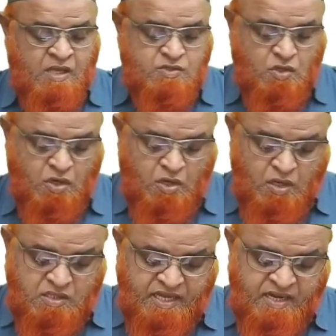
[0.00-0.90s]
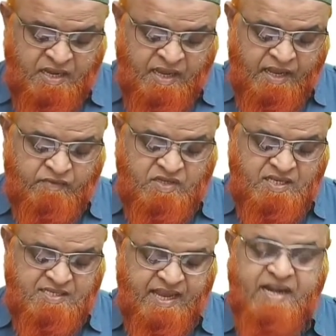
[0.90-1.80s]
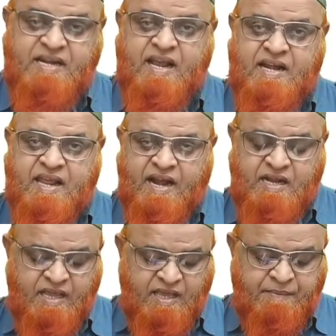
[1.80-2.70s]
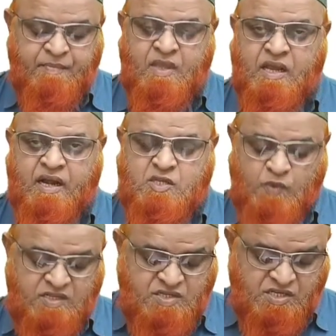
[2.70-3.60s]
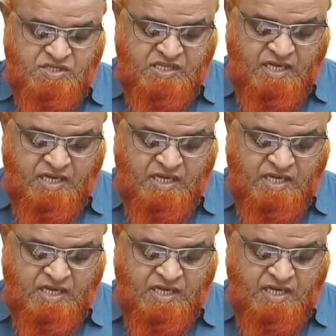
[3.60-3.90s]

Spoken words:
So then if this is 80 and 80, it is 160.